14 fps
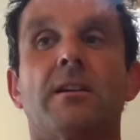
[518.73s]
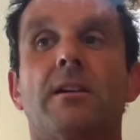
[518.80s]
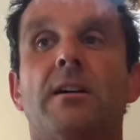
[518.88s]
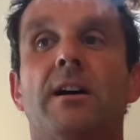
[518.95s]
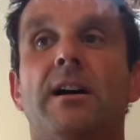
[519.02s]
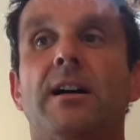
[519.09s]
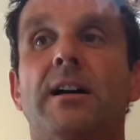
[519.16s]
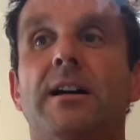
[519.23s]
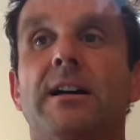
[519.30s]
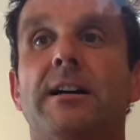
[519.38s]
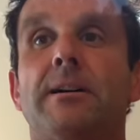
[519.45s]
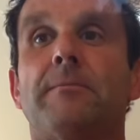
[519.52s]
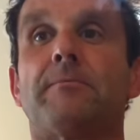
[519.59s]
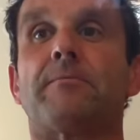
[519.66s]

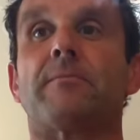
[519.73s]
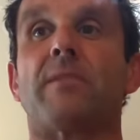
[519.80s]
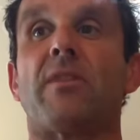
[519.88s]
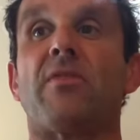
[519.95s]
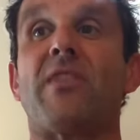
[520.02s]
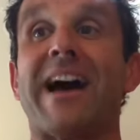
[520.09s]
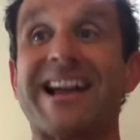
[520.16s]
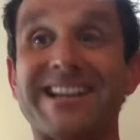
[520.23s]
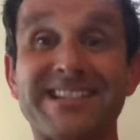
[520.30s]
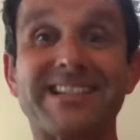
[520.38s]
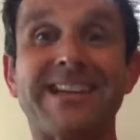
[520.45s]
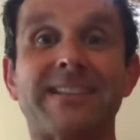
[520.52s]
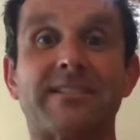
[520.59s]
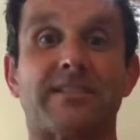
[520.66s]
That's
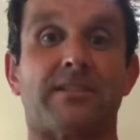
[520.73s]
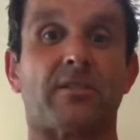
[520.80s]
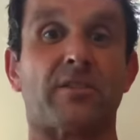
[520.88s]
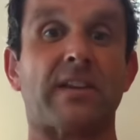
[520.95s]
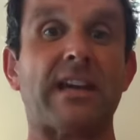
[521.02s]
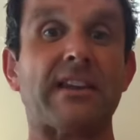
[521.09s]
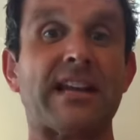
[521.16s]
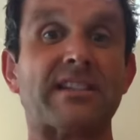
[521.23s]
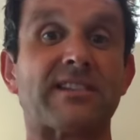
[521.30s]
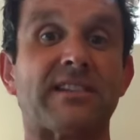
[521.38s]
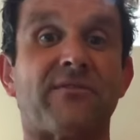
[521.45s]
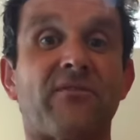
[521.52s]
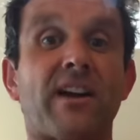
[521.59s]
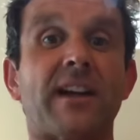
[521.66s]
it, okay, that's the
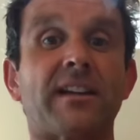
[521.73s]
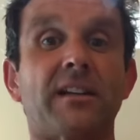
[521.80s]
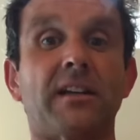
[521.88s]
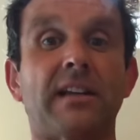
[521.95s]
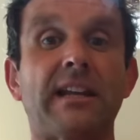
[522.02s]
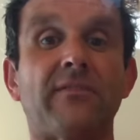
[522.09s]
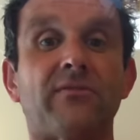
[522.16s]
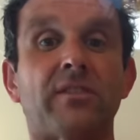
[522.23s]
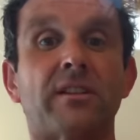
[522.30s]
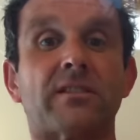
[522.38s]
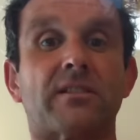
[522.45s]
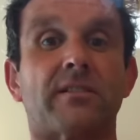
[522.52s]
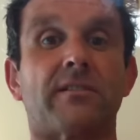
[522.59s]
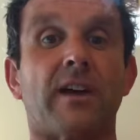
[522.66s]
final leaflet